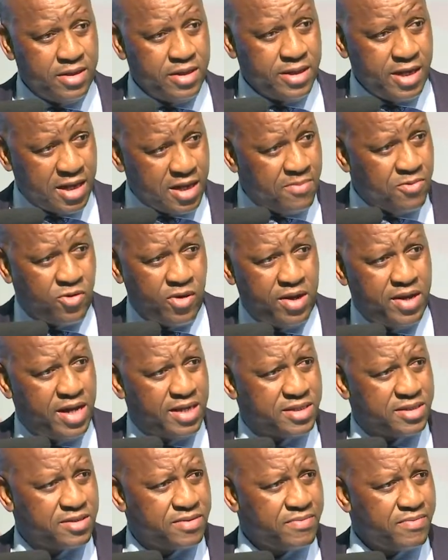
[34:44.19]

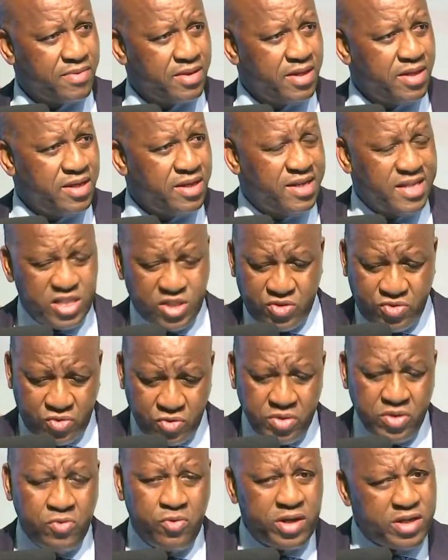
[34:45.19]
Thamsanqa, is
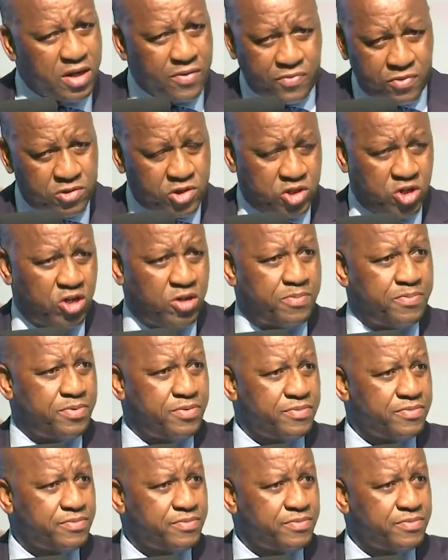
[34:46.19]
doing a wonderful job